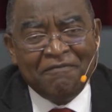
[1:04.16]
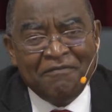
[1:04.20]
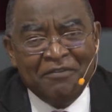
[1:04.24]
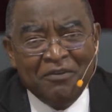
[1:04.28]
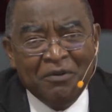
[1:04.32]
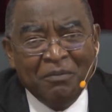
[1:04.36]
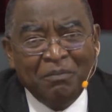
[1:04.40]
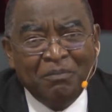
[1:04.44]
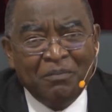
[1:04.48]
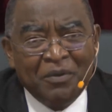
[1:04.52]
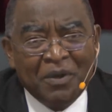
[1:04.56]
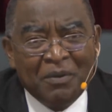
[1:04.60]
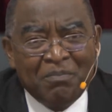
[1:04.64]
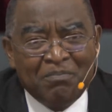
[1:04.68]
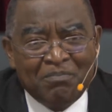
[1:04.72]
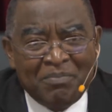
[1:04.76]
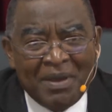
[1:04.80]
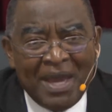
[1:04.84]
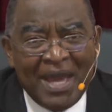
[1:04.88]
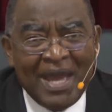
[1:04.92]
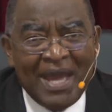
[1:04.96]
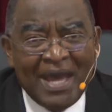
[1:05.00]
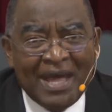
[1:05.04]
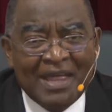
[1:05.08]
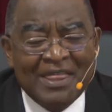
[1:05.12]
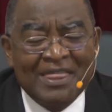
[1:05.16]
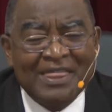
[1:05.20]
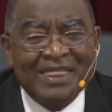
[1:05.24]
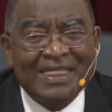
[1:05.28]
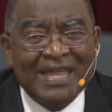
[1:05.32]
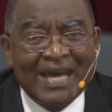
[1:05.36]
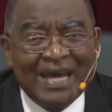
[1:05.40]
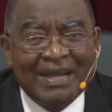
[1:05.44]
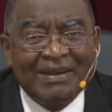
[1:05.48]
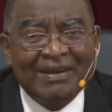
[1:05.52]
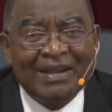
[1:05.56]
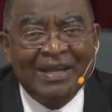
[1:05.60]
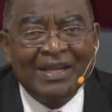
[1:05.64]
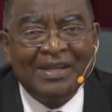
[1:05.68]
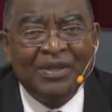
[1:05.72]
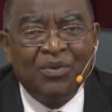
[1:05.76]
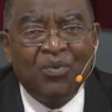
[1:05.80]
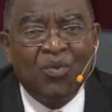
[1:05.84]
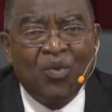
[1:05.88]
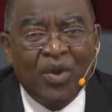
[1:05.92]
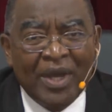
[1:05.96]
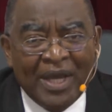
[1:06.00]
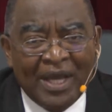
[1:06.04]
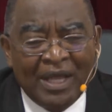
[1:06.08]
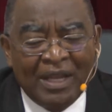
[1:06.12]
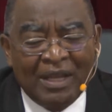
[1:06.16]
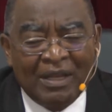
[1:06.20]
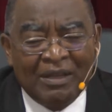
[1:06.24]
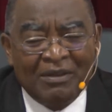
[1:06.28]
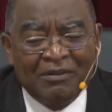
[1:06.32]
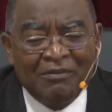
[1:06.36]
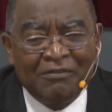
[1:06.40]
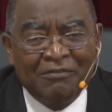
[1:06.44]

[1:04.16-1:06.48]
you prepare thoroughly well